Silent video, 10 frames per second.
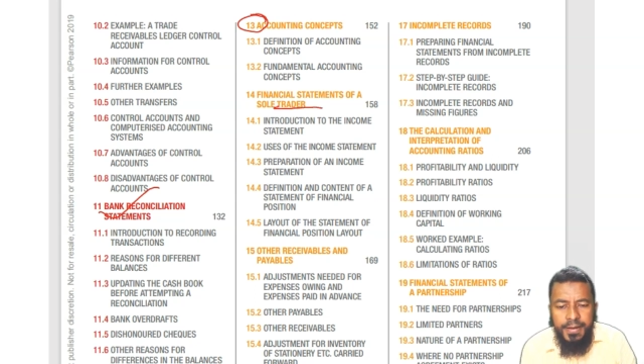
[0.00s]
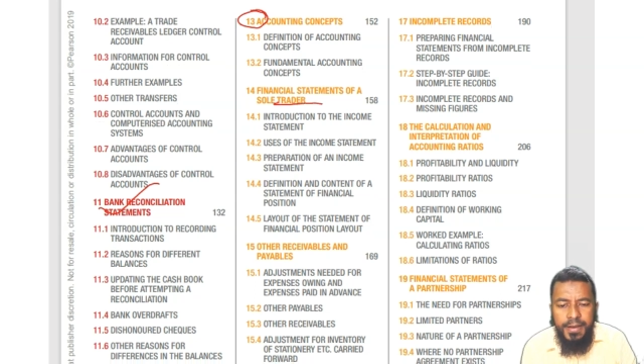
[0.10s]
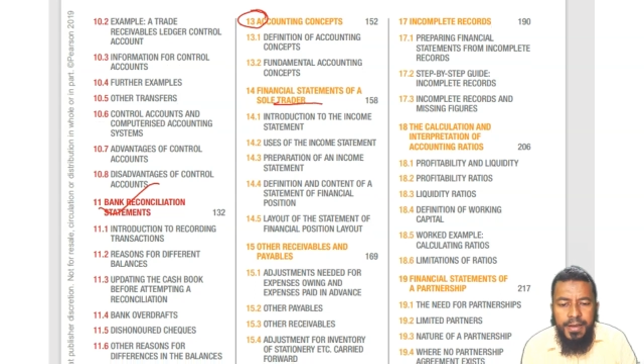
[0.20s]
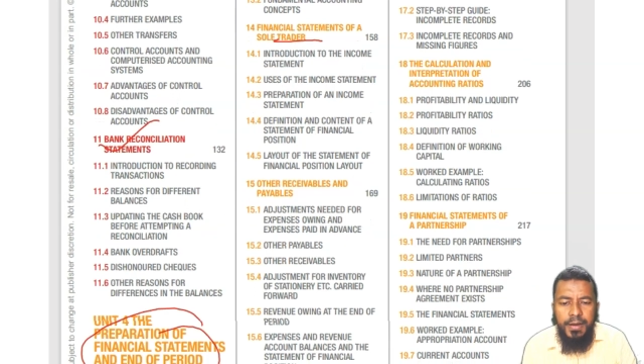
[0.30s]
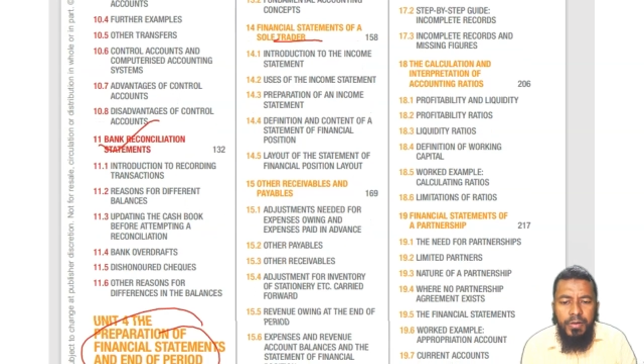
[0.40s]

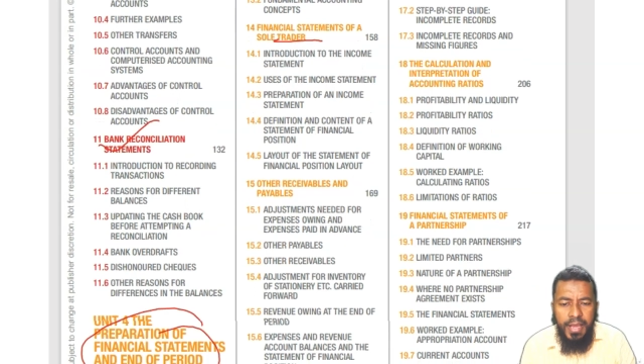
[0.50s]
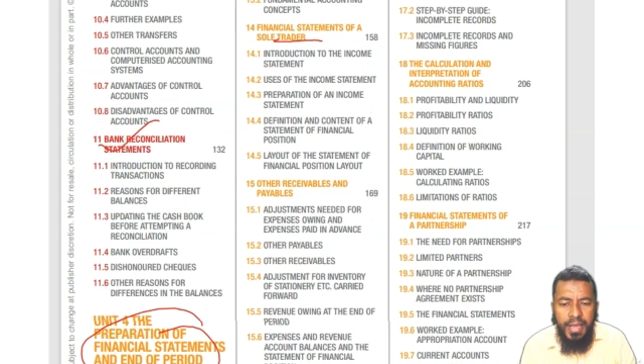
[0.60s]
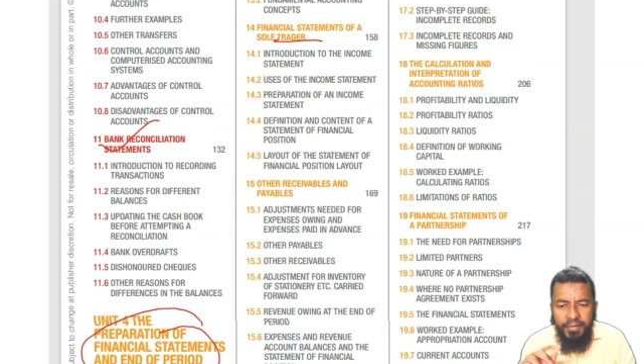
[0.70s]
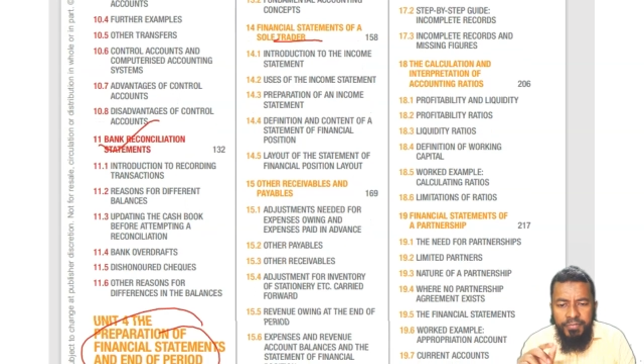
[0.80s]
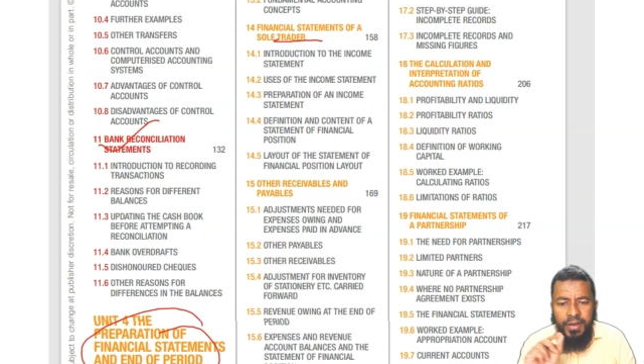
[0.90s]
uh,
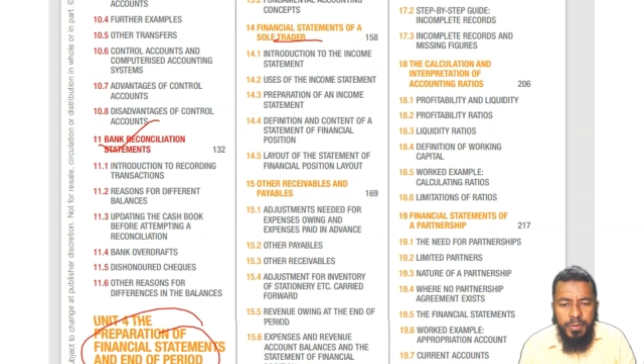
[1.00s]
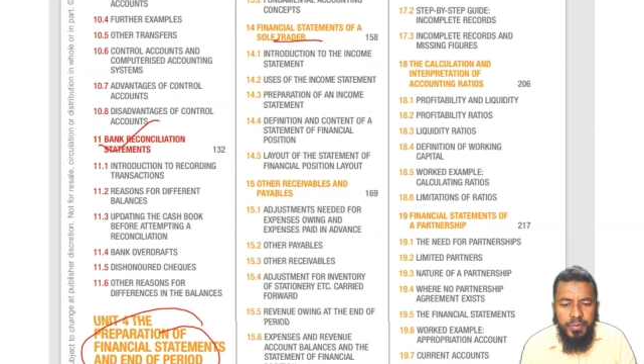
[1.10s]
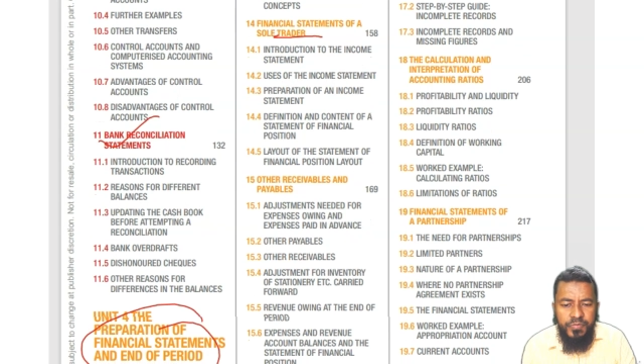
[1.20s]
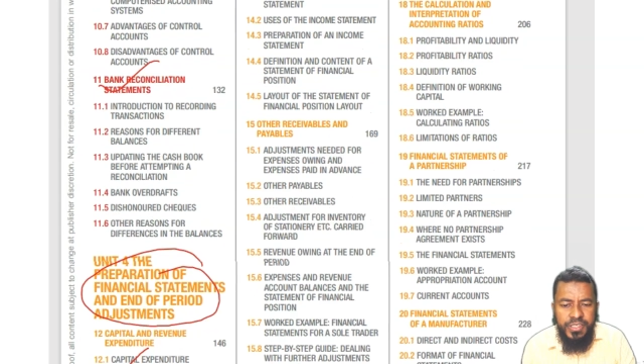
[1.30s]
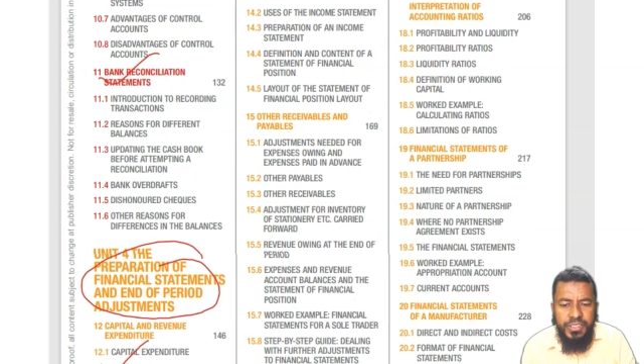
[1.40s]
have a couple
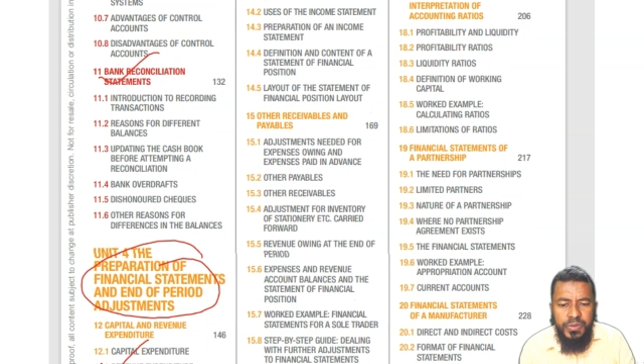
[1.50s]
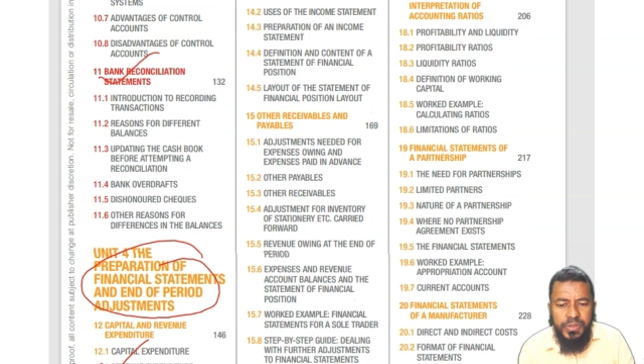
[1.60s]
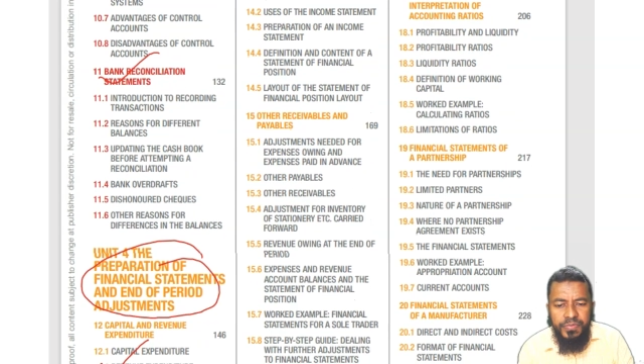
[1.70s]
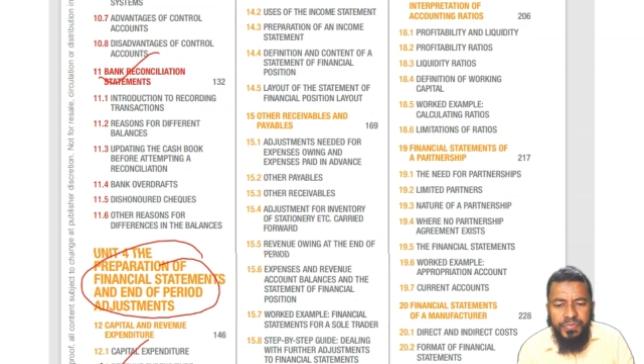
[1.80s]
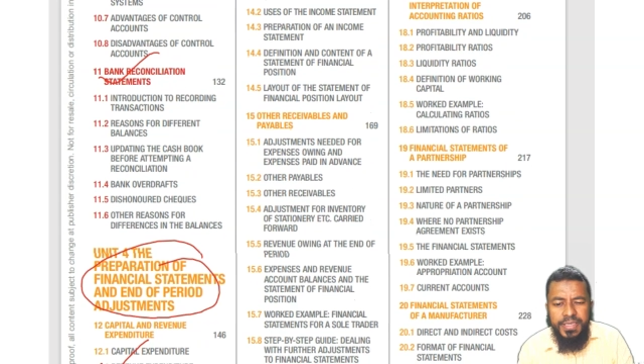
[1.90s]
of videos
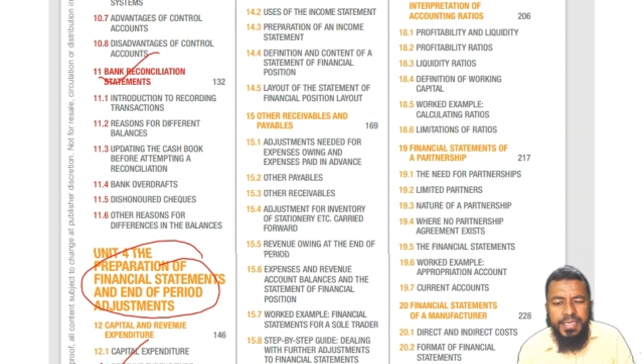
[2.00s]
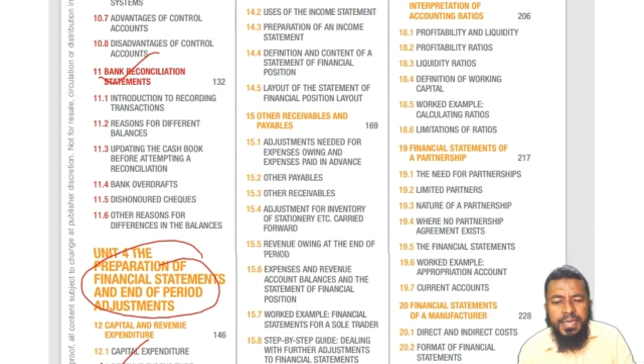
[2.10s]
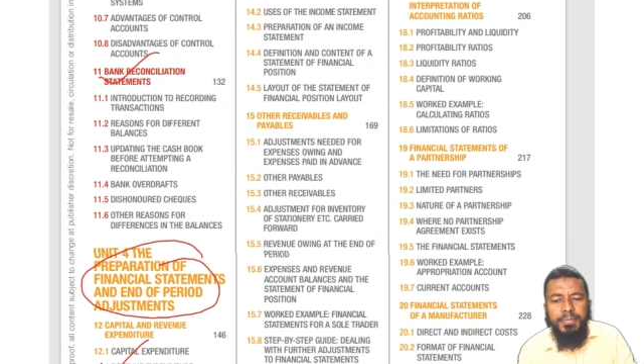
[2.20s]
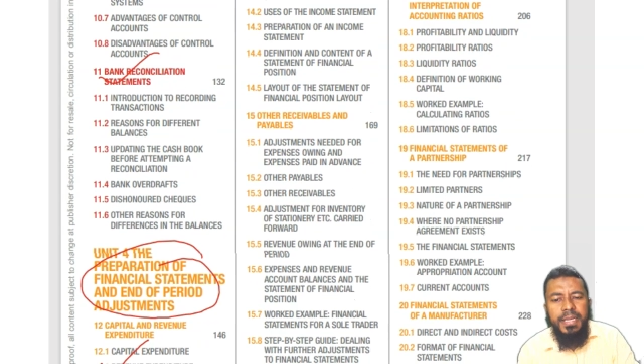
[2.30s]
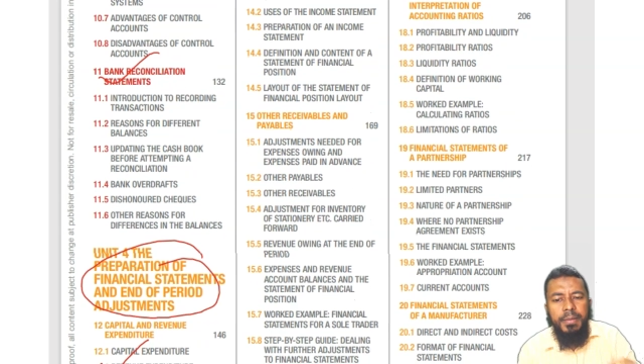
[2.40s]
over here
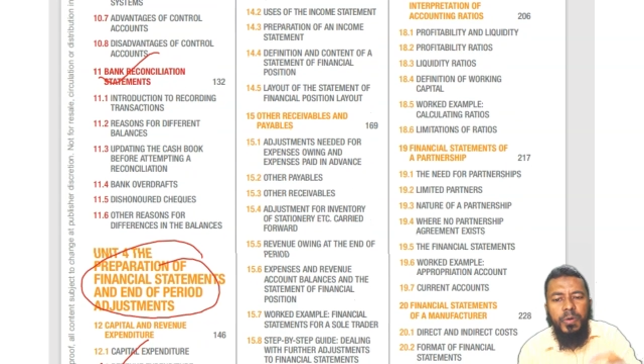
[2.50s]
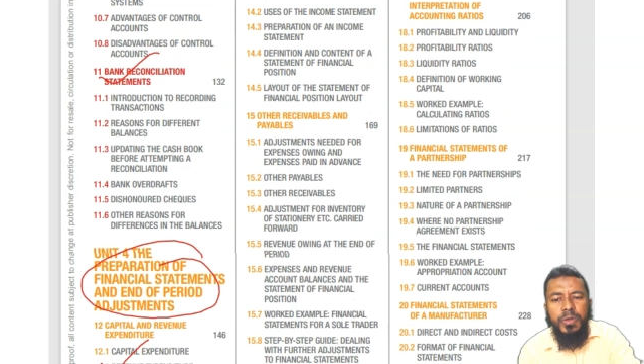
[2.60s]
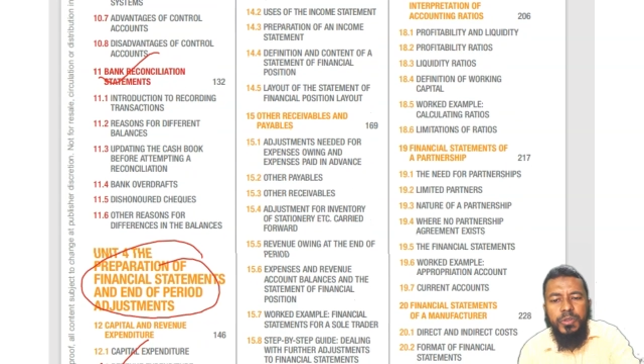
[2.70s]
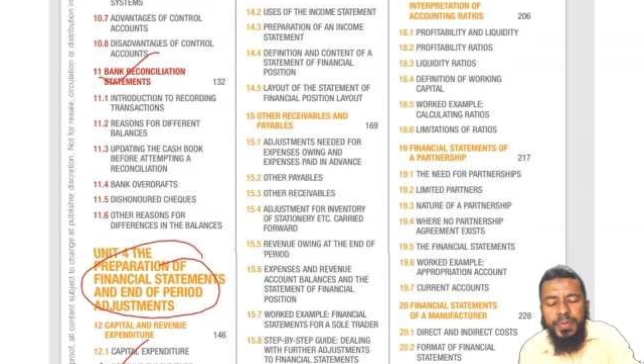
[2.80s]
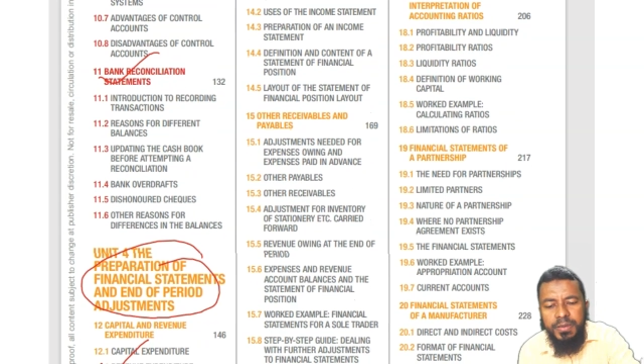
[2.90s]
but i'm
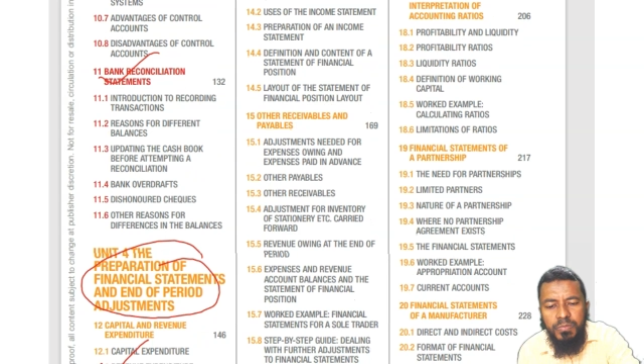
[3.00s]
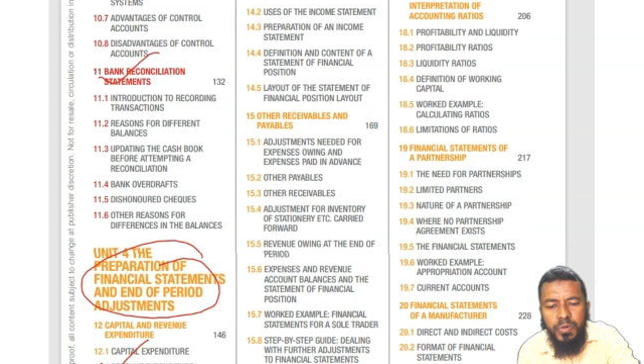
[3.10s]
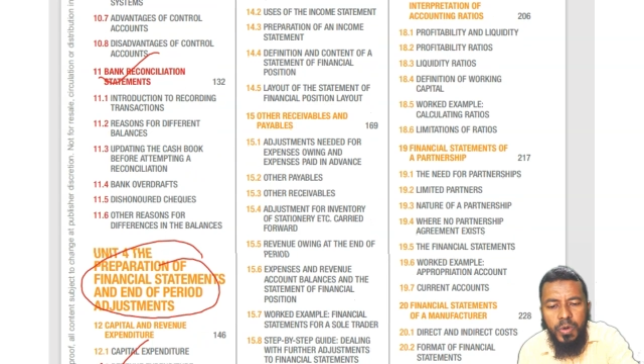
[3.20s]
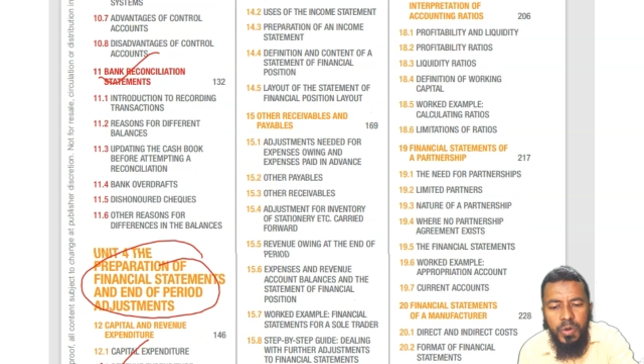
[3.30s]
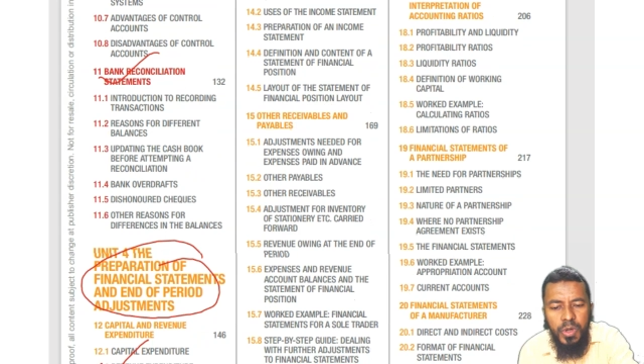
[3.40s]
going to make
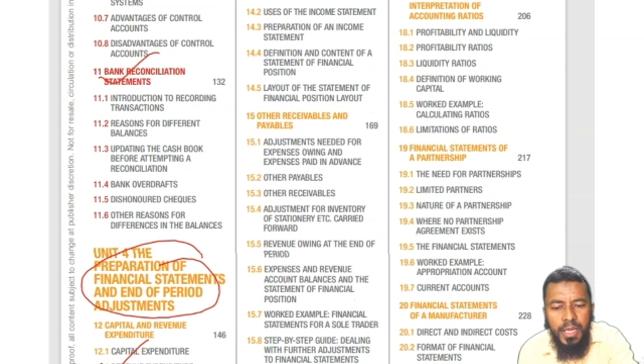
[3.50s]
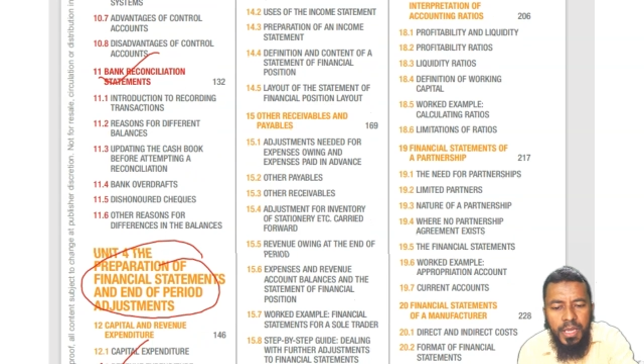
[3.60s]
more